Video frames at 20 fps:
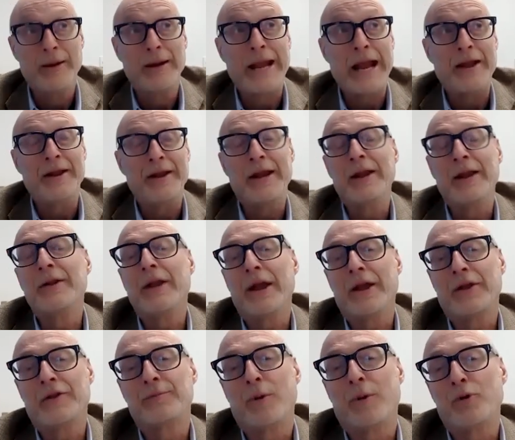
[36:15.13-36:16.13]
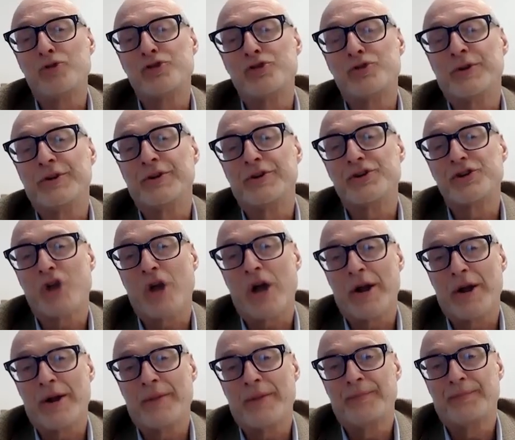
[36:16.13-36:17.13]
getting in exposure into
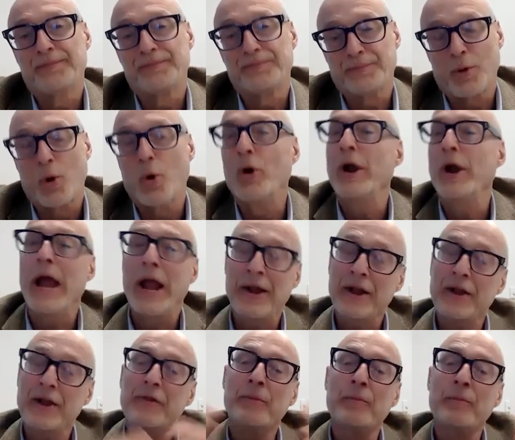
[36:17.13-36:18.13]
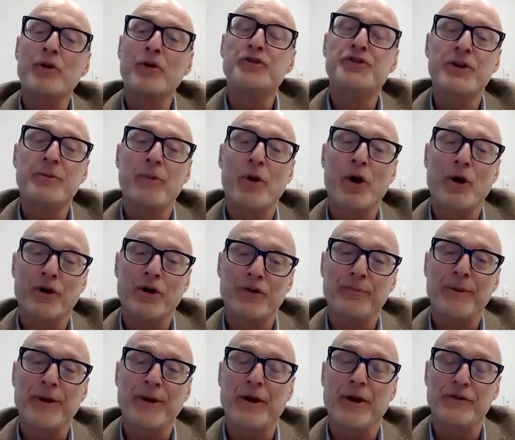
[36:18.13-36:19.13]
China or and in the emerging
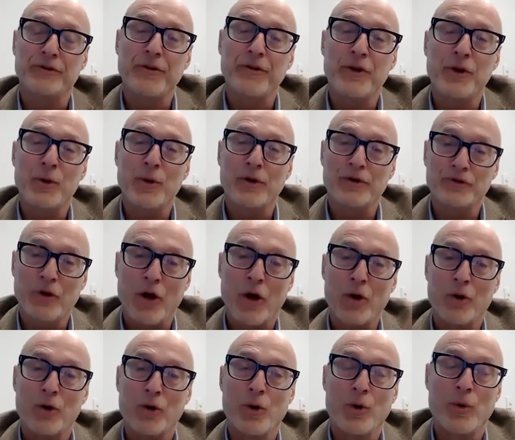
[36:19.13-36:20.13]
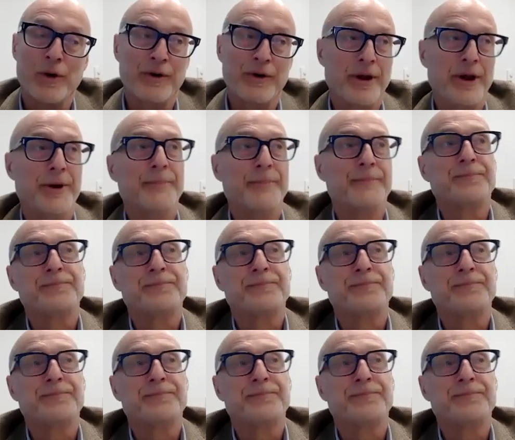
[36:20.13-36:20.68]
markets because of the U S dollar going down.